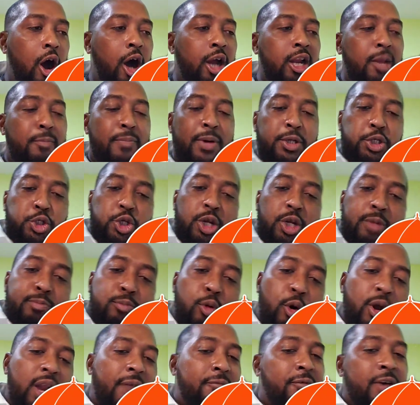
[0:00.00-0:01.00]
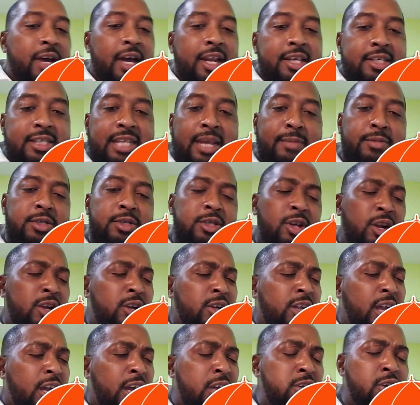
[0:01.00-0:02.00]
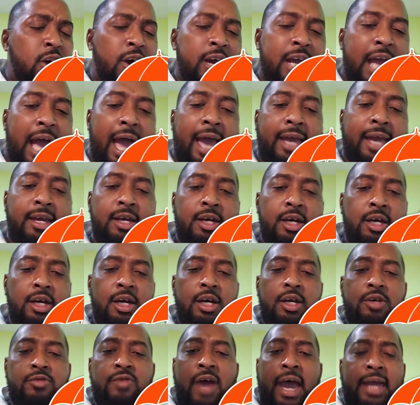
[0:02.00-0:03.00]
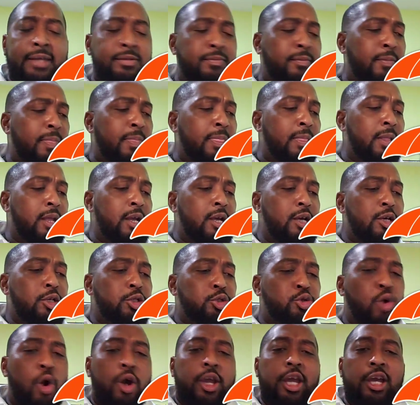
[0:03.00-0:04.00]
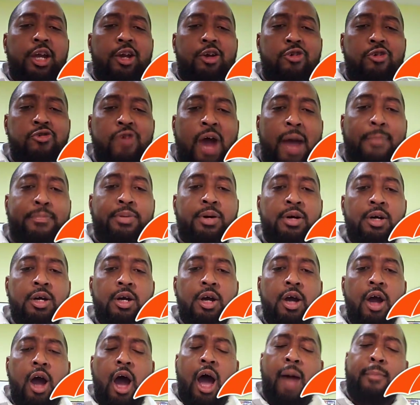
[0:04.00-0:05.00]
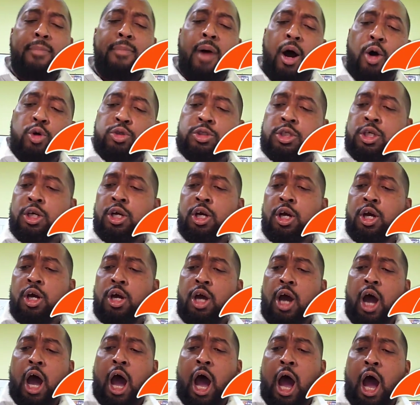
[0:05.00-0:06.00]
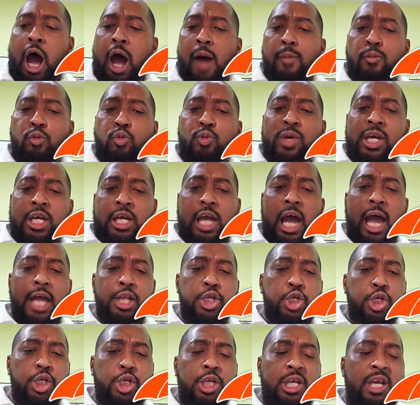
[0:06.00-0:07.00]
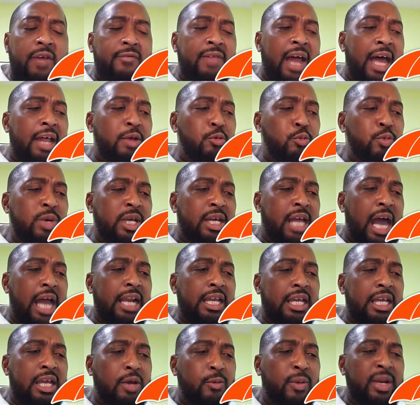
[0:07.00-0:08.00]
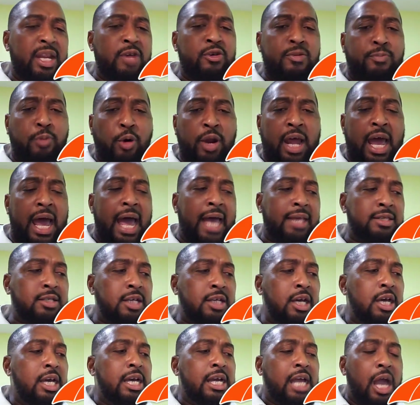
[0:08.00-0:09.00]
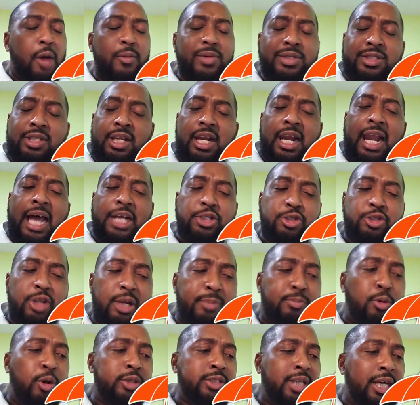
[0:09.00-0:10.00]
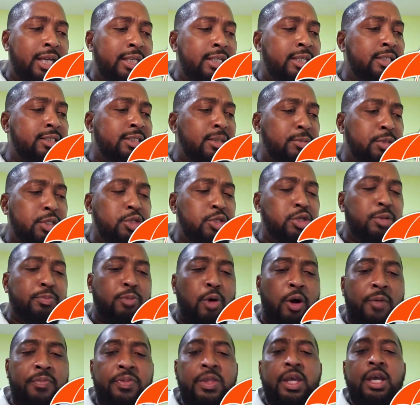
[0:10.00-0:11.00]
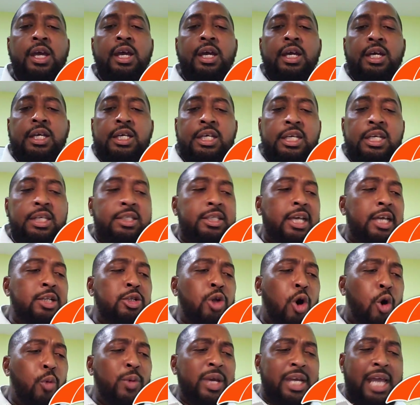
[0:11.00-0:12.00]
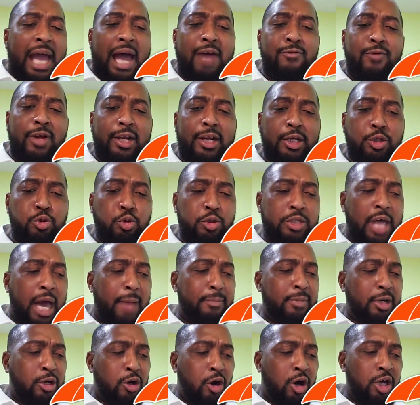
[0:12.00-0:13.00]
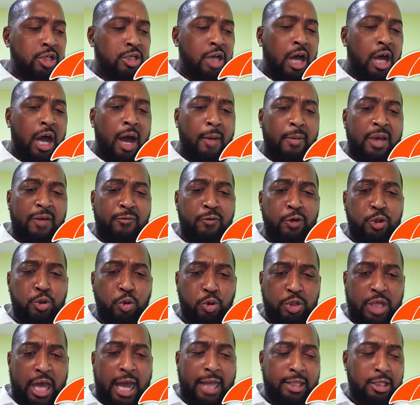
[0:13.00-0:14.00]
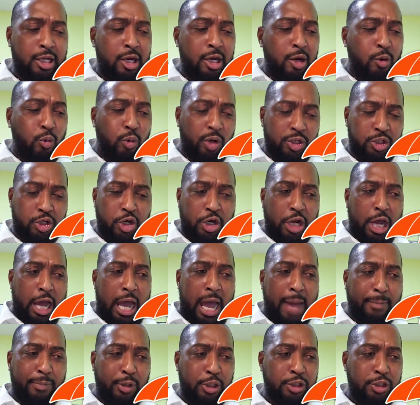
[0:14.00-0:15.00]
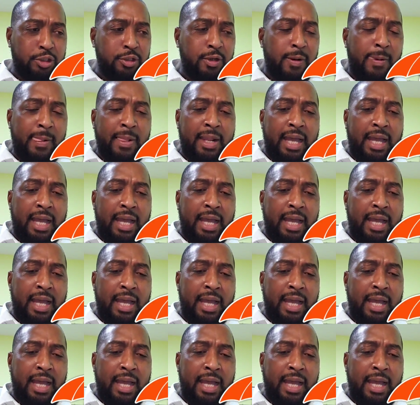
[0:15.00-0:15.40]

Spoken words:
on the Petrotrin board. I forget his name. You look like a young guy, right? Talking crap about we can't give that. We can't. When the reporter asks, "Can we see the Lashley report and the Simpsons report?" He say, "No, we can't really do that because if we do that, what's going to happen?